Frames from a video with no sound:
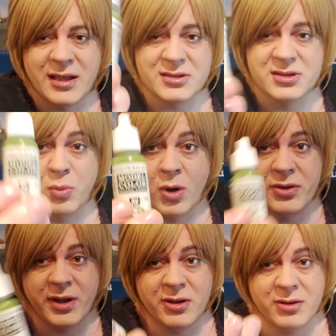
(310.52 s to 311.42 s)
that's the
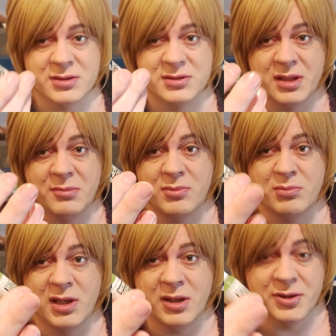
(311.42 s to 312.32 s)
one that you're going to see
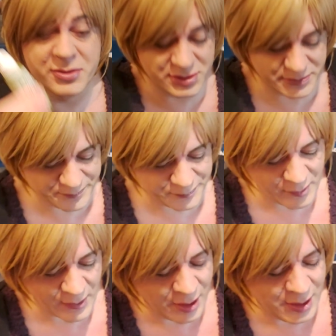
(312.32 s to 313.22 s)
me use.
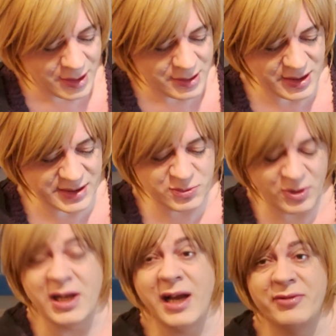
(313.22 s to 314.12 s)
This
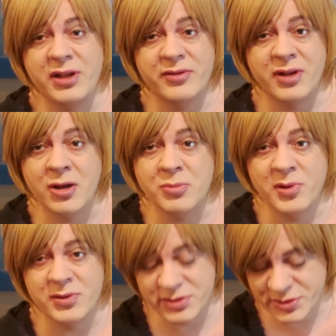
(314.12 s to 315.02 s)
one I haven't even
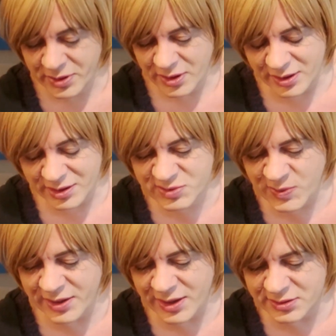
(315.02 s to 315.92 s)
opened, and I'll
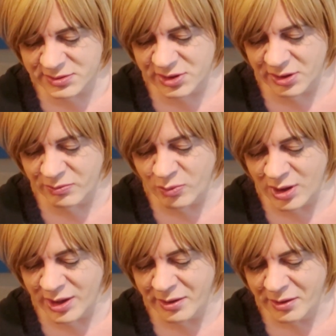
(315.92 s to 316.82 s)
explain that to you
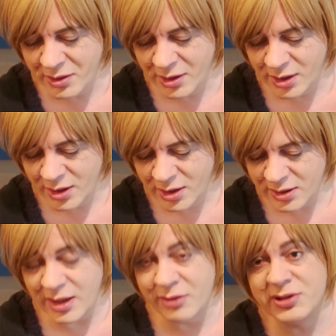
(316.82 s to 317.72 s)
why.
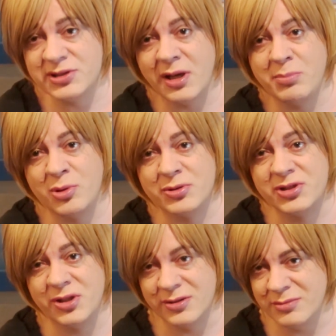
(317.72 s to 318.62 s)
Now, originally I bought
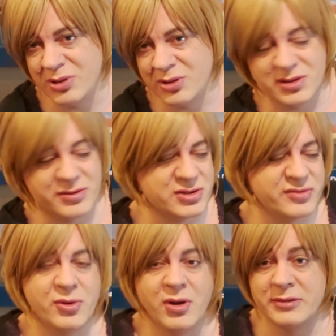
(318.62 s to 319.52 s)
two because I just
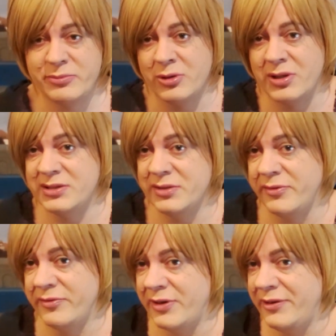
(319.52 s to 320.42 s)
thought I'd want a
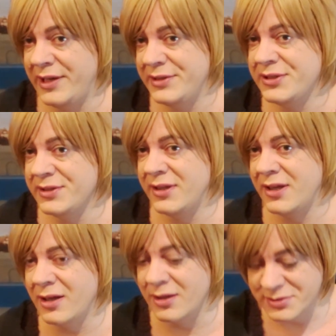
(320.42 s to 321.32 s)
different variation in the
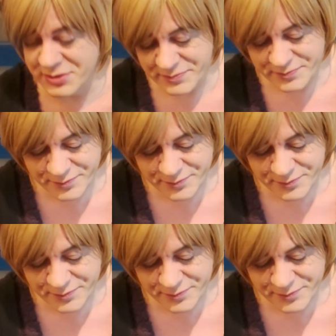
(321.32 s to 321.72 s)
colours.